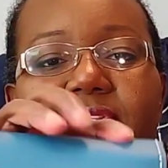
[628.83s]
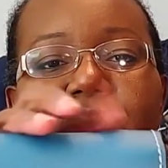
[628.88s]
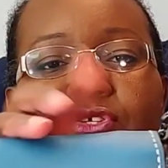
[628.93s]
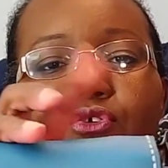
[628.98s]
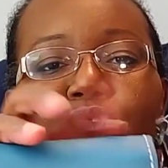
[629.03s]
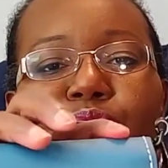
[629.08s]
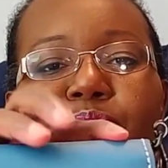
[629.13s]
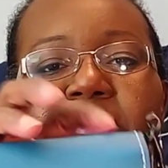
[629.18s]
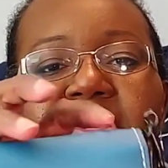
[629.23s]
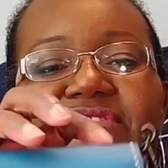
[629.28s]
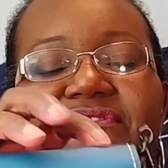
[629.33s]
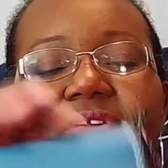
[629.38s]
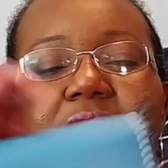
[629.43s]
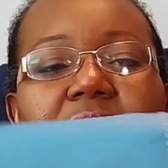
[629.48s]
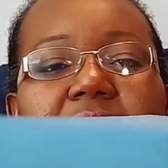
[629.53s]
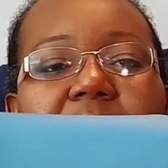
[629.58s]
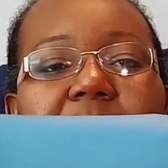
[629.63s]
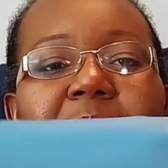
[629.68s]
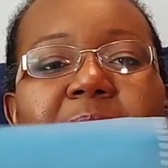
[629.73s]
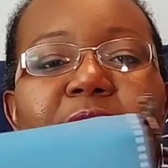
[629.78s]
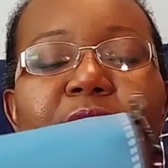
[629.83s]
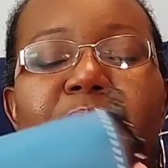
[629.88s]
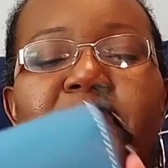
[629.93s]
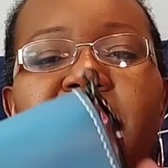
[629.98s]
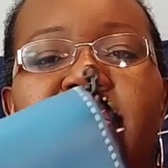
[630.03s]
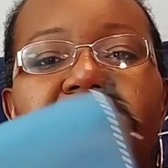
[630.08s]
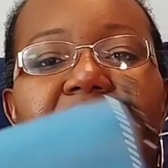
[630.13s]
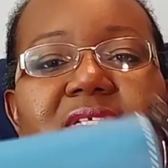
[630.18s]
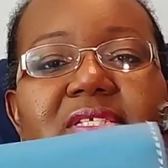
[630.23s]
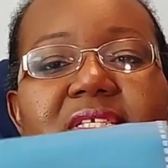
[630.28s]
too big of a lump there
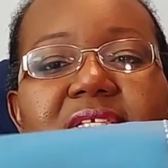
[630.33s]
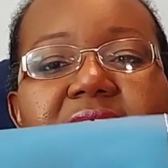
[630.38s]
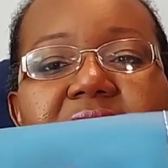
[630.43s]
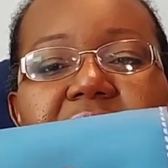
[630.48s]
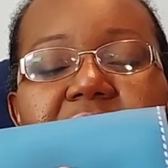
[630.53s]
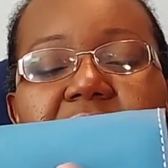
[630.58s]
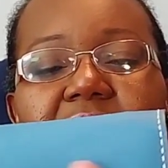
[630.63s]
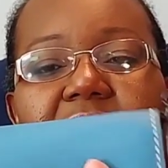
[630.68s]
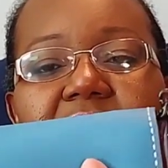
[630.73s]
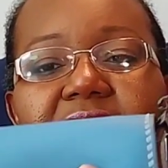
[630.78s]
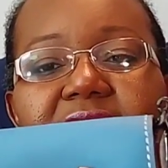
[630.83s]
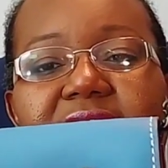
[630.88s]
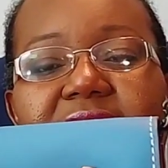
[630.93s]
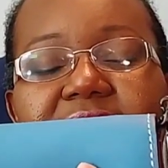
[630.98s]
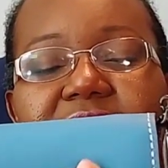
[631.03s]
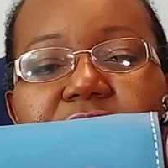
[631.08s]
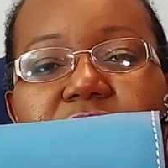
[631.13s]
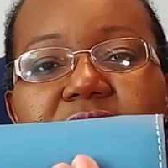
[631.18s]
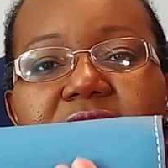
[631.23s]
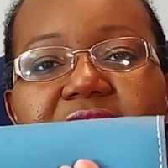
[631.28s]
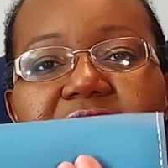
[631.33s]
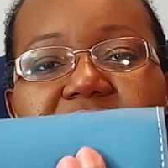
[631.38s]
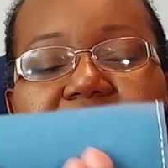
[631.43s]
because there's